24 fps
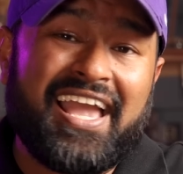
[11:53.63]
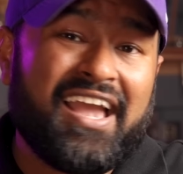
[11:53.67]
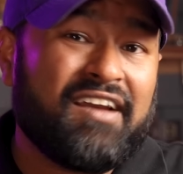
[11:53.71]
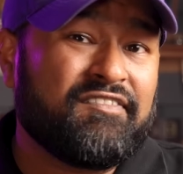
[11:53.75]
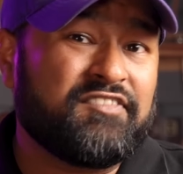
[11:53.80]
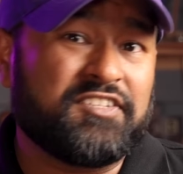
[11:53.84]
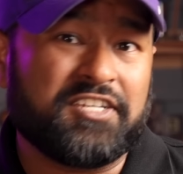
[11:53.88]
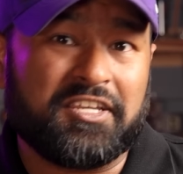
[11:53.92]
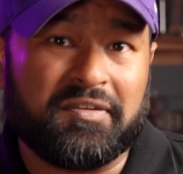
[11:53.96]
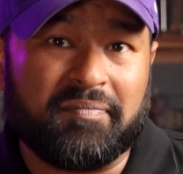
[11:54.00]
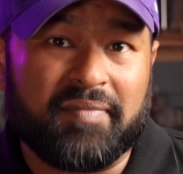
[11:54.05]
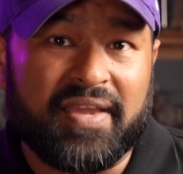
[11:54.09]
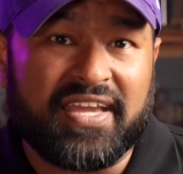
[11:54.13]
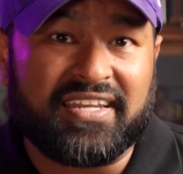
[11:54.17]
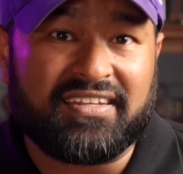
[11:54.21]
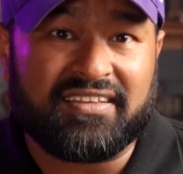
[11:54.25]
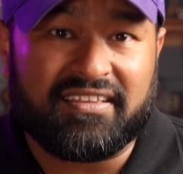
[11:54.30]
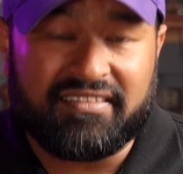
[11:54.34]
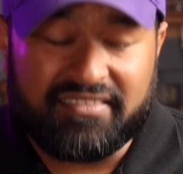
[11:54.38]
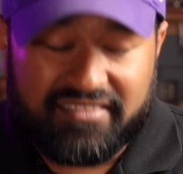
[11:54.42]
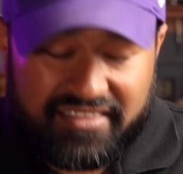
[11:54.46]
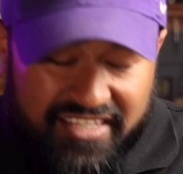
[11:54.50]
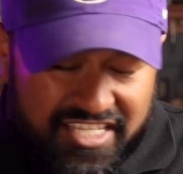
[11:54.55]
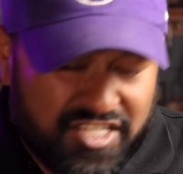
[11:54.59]
I have to admit,
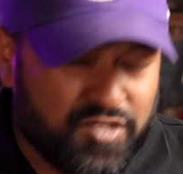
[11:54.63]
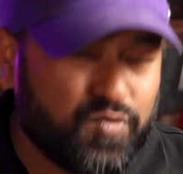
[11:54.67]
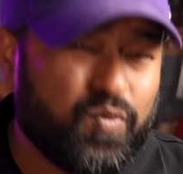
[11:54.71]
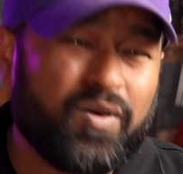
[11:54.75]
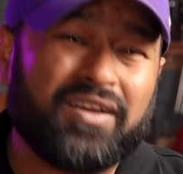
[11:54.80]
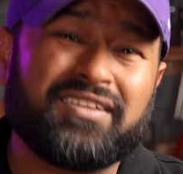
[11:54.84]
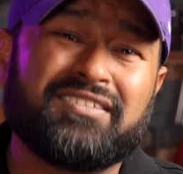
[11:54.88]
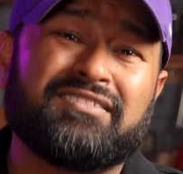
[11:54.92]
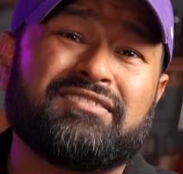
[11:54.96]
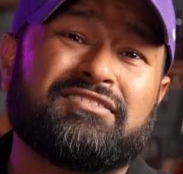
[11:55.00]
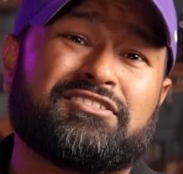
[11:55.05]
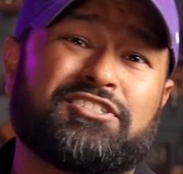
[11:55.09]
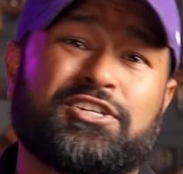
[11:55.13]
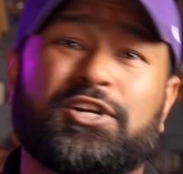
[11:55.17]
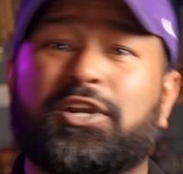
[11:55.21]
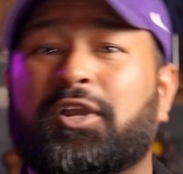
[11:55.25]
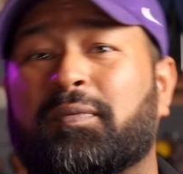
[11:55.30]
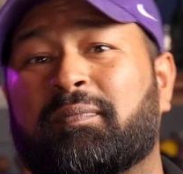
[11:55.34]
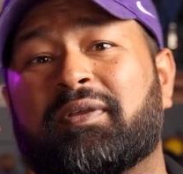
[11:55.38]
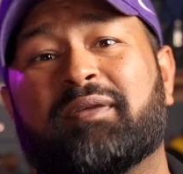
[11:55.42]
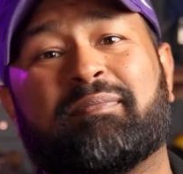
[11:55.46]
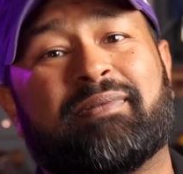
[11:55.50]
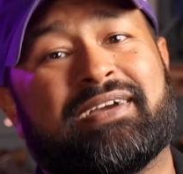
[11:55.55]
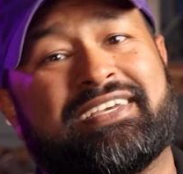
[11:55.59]
this one
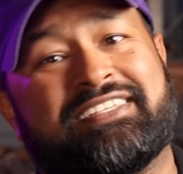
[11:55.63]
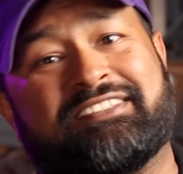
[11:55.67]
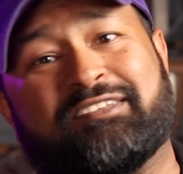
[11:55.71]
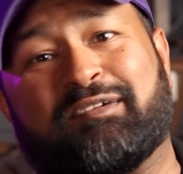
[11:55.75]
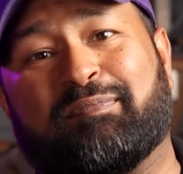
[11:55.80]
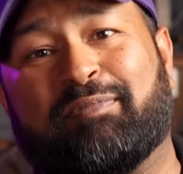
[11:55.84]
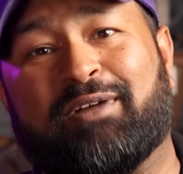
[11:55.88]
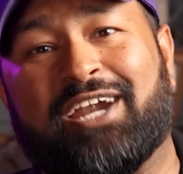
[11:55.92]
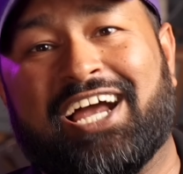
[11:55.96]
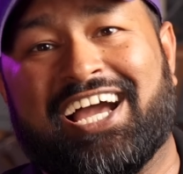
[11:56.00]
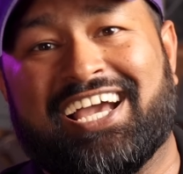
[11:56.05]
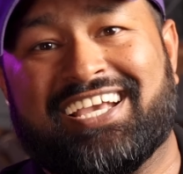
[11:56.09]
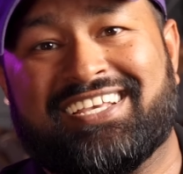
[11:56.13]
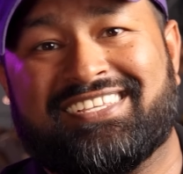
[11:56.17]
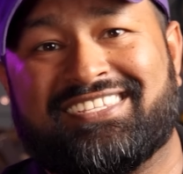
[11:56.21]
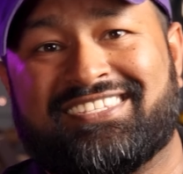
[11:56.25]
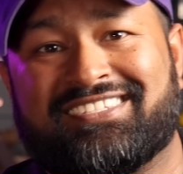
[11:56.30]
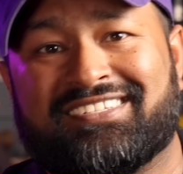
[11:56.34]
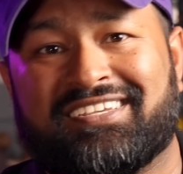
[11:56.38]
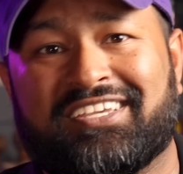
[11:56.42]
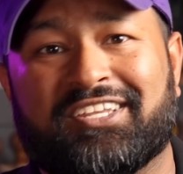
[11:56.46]
took me by surprise.